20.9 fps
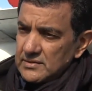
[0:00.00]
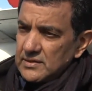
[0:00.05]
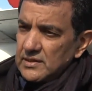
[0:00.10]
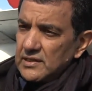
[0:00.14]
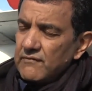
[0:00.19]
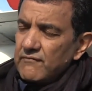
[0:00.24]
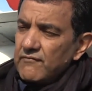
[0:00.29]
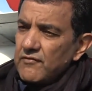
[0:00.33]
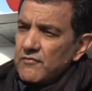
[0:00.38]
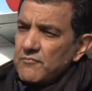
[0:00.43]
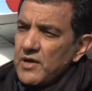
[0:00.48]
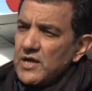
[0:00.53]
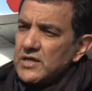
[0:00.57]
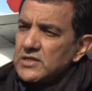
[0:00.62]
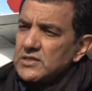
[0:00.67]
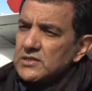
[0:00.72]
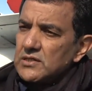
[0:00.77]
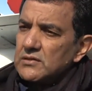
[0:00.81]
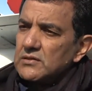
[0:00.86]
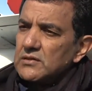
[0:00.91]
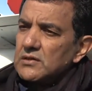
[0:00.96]

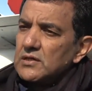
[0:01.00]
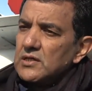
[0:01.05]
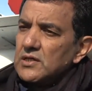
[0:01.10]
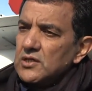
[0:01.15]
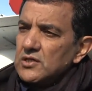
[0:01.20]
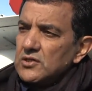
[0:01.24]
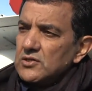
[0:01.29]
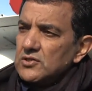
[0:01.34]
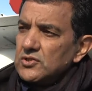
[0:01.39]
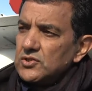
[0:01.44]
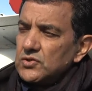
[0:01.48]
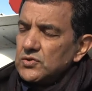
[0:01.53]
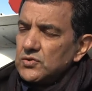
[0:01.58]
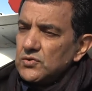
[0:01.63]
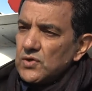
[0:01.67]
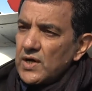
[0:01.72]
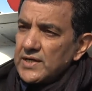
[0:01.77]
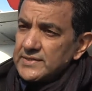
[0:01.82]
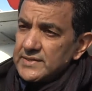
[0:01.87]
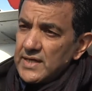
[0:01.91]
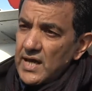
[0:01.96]
information to
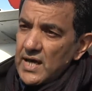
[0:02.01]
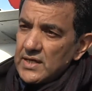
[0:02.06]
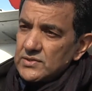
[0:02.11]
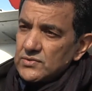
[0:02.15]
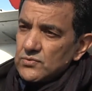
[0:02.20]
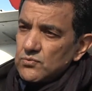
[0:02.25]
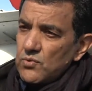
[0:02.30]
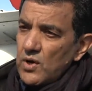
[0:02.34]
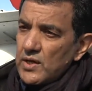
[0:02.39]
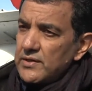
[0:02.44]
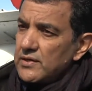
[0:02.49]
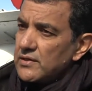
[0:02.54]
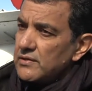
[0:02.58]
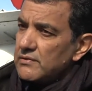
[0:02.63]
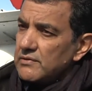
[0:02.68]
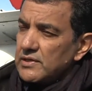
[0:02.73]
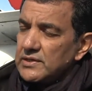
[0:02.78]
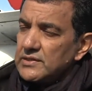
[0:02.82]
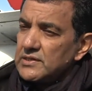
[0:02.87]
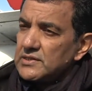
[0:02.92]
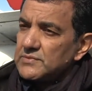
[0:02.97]
assess whether
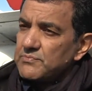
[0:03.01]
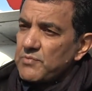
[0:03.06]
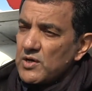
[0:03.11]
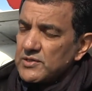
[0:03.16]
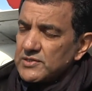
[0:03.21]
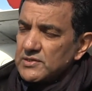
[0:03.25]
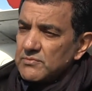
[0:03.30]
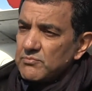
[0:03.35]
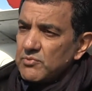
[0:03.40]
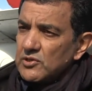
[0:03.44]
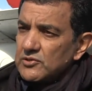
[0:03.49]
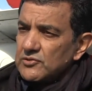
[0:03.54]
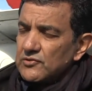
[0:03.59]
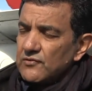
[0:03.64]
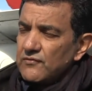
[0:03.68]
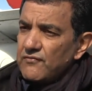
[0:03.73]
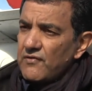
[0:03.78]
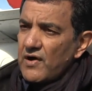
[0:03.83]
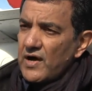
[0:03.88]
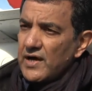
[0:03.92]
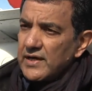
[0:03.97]
it is possible to
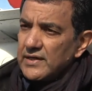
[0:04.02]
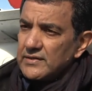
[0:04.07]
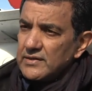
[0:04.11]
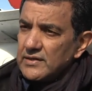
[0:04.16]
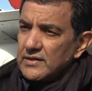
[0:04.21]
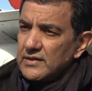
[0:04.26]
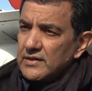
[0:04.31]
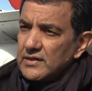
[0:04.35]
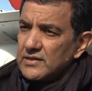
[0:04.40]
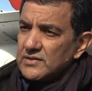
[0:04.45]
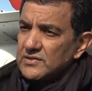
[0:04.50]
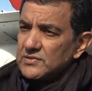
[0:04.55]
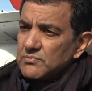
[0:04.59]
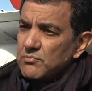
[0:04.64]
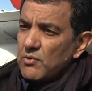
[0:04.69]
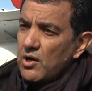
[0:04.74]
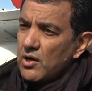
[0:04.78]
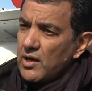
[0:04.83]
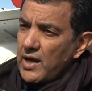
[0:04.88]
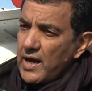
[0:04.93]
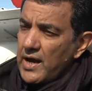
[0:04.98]
find
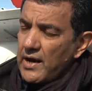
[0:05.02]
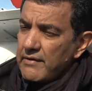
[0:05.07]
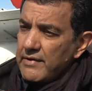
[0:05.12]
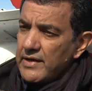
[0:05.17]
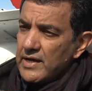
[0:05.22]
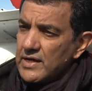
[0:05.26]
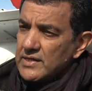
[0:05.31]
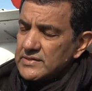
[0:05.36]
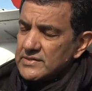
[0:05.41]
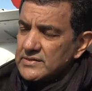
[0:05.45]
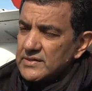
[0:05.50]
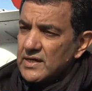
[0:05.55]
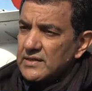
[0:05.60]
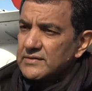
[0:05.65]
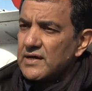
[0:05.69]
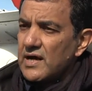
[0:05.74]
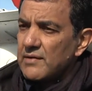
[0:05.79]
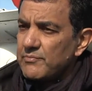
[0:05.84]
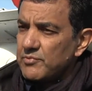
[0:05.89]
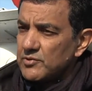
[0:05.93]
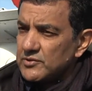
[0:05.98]
small areas that
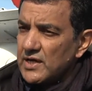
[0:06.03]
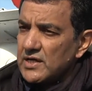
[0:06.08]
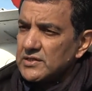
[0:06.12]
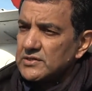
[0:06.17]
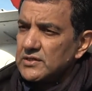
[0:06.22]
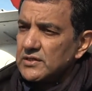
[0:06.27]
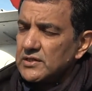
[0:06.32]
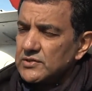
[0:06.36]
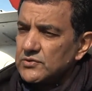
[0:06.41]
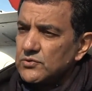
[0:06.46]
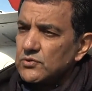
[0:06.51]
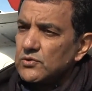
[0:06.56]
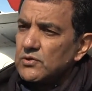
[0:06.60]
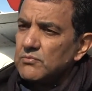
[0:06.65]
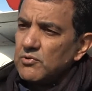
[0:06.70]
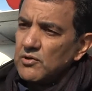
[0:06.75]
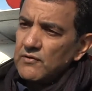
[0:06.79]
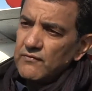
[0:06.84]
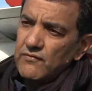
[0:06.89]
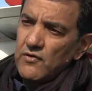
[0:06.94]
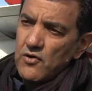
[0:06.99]
are potentially
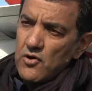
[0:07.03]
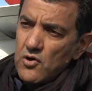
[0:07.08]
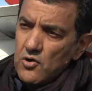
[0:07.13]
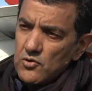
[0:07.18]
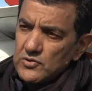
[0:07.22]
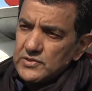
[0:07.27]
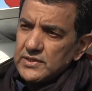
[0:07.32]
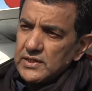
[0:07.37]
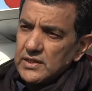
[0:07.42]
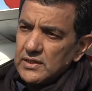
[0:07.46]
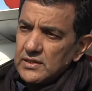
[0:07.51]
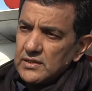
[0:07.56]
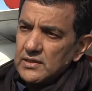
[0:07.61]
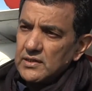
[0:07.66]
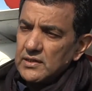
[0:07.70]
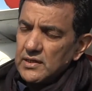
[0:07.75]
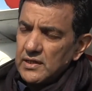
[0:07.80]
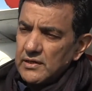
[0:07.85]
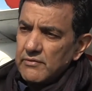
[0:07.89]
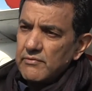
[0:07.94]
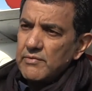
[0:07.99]
suitable for hosting
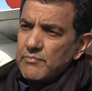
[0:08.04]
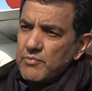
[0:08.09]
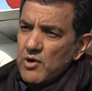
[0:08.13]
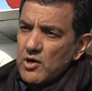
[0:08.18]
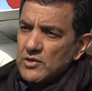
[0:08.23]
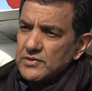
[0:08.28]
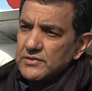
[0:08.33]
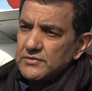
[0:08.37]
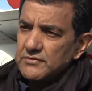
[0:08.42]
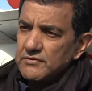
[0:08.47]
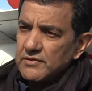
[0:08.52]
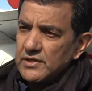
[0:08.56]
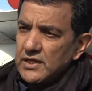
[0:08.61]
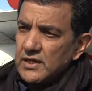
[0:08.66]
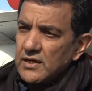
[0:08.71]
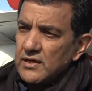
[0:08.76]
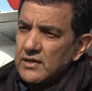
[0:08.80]
a repository.